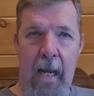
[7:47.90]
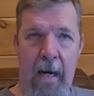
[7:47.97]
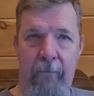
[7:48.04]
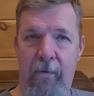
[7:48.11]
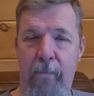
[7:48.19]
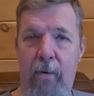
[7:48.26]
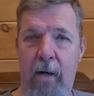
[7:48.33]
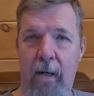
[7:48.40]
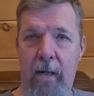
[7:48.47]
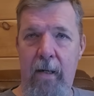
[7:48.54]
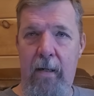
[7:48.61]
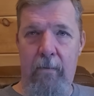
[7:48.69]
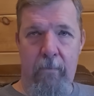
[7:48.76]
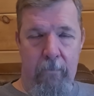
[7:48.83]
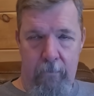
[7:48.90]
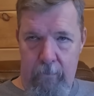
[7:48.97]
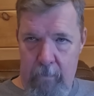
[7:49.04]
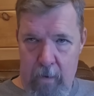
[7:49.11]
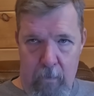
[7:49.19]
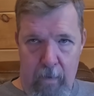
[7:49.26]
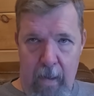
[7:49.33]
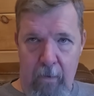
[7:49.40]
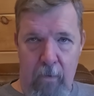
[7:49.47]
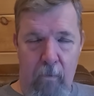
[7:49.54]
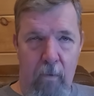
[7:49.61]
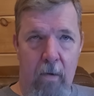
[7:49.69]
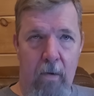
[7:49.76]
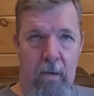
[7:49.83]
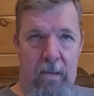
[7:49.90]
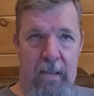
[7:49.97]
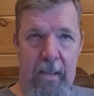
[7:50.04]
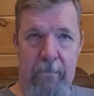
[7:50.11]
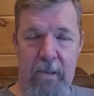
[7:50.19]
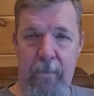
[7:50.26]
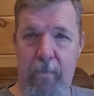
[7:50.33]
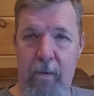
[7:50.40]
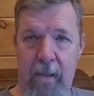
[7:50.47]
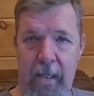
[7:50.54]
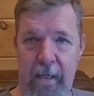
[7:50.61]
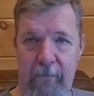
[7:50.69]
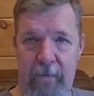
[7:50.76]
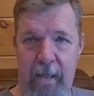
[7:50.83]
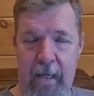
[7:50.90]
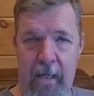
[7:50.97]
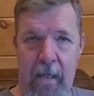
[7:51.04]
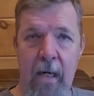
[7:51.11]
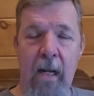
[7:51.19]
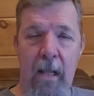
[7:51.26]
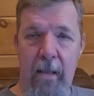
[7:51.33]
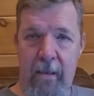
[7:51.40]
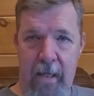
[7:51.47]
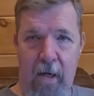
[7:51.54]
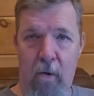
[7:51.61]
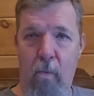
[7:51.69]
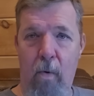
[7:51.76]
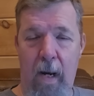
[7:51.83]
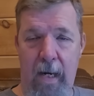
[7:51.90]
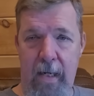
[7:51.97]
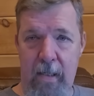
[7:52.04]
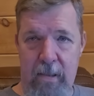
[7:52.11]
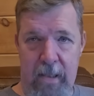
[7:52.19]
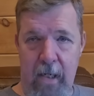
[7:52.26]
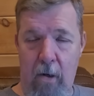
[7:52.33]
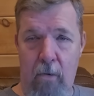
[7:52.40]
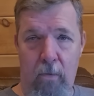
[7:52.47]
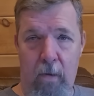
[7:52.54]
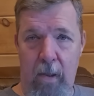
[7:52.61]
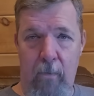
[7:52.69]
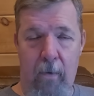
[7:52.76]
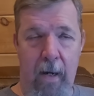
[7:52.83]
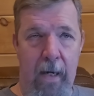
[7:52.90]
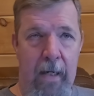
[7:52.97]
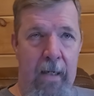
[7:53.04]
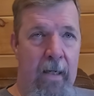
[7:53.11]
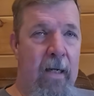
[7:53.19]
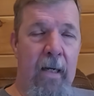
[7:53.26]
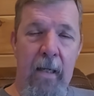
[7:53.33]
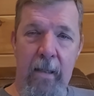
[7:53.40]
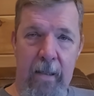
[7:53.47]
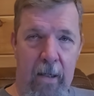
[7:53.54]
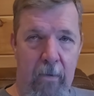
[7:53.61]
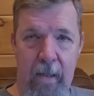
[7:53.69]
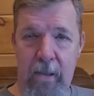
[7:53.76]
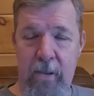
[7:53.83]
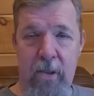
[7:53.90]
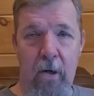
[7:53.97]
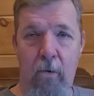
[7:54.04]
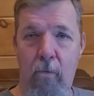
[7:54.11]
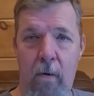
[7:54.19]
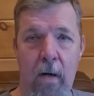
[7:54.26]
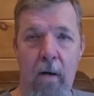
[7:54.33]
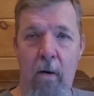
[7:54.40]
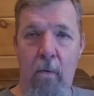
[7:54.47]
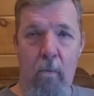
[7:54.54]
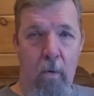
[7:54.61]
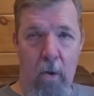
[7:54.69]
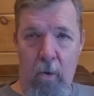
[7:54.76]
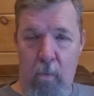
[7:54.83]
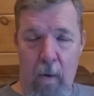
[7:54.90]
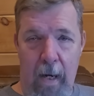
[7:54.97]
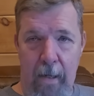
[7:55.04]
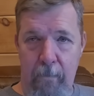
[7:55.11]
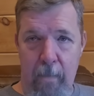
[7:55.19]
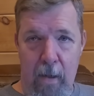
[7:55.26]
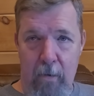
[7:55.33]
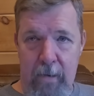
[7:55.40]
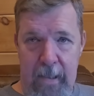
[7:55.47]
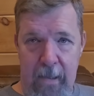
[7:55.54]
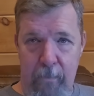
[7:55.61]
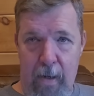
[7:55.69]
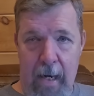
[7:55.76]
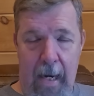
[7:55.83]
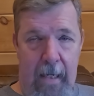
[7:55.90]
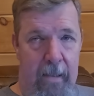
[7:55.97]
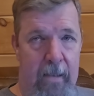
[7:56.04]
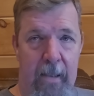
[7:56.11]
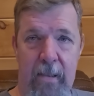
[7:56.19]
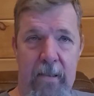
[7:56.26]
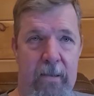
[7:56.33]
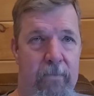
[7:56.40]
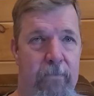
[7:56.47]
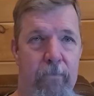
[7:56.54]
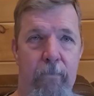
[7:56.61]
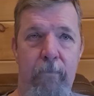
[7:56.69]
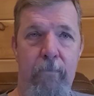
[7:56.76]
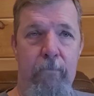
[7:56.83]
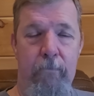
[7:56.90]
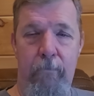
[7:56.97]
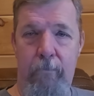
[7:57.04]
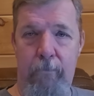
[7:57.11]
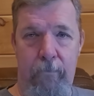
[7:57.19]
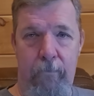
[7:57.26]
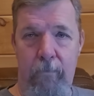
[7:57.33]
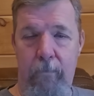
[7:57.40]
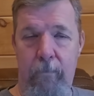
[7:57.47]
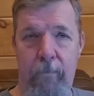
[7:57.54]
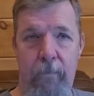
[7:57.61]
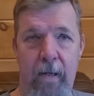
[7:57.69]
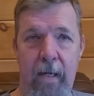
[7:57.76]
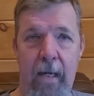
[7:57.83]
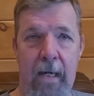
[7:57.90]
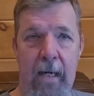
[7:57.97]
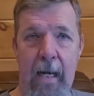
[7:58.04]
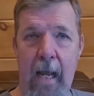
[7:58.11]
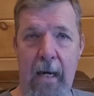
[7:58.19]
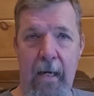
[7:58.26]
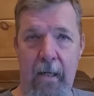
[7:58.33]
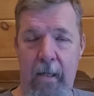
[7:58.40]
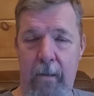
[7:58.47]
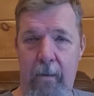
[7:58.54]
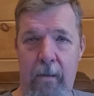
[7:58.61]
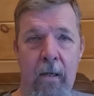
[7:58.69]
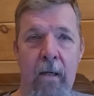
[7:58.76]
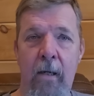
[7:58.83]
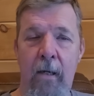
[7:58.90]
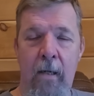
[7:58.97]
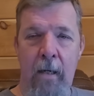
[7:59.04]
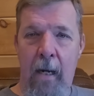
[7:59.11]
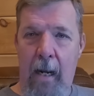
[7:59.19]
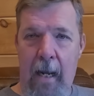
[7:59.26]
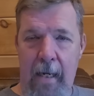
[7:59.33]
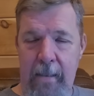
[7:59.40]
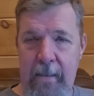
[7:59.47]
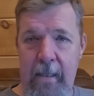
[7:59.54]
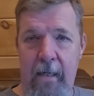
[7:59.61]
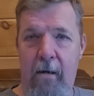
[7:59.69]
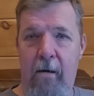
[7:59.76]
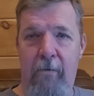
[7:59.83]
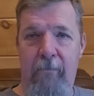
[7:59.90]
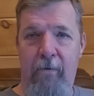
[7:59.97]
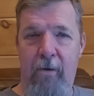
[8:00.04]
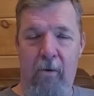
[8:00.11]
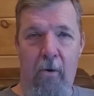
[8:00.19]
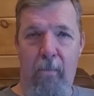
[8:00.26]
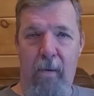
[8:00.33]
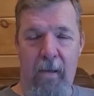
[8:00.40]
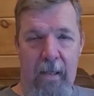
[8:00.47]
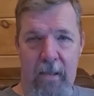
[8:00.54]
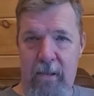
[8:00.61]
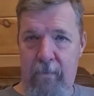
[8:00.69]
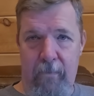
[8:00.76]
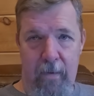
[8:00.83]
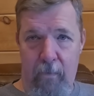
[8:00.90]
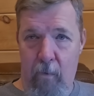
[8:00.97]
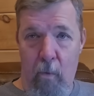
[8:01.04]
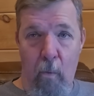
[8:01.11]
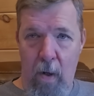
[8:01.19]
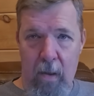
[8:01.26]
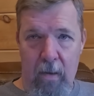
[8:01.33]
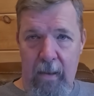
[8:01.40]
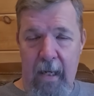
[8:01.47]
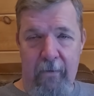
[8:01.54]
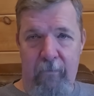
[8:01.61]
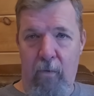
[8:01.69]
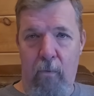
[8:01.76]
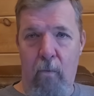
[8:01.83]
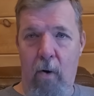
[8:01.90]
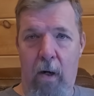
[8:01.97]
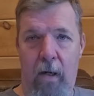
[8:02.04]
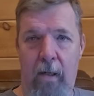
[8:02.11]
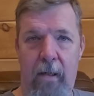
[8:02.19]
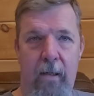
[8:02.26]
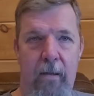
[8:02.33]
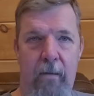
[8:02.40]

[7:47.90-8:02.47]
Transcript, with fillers: Everybody around the world seems to believe that their way is the only way. There is no worldwide melting pot, this idiotic idea of globalism will never work.